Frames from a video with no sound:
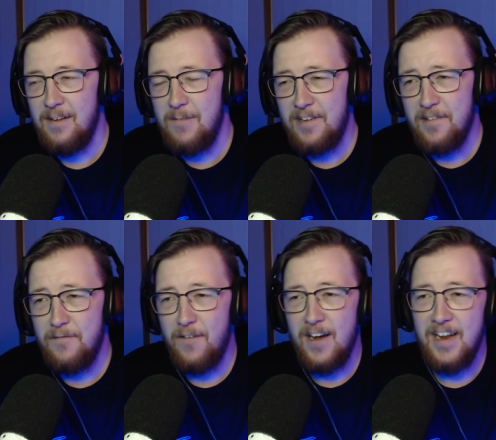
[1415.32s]
Imagine
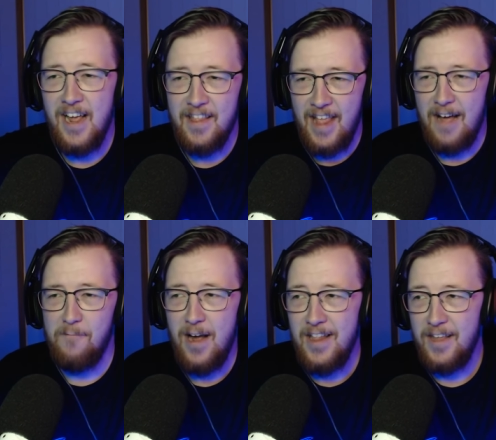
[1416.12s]
finding out that
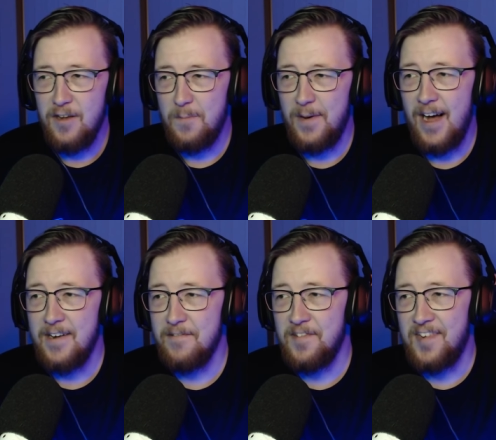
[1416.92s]
way that your
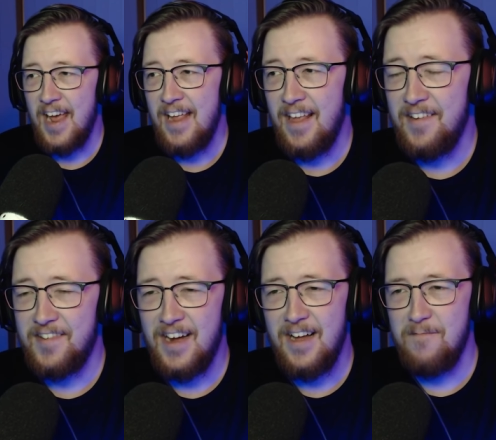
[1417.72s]
partner is gay. They
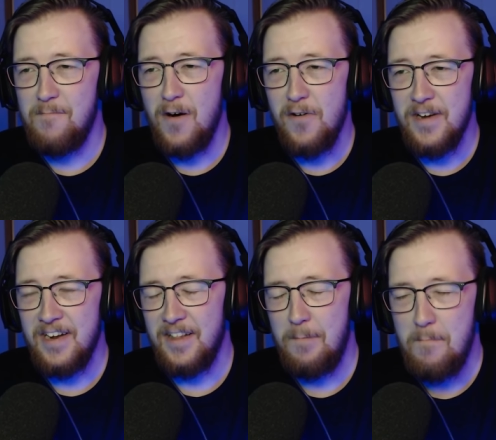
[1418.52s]
start
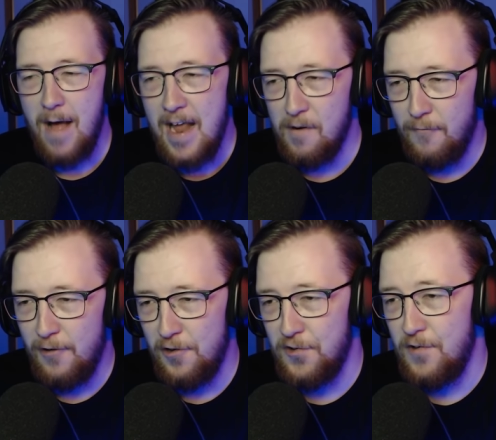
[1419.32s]
moaning the male
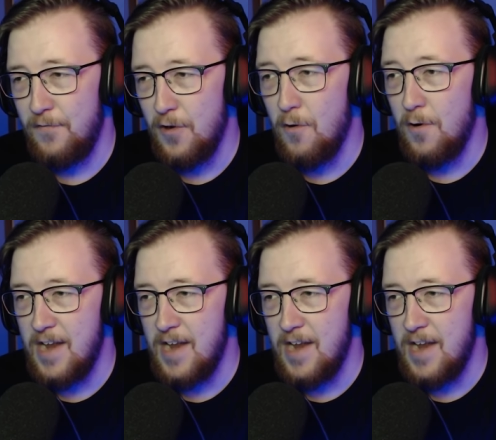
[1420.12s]
version of your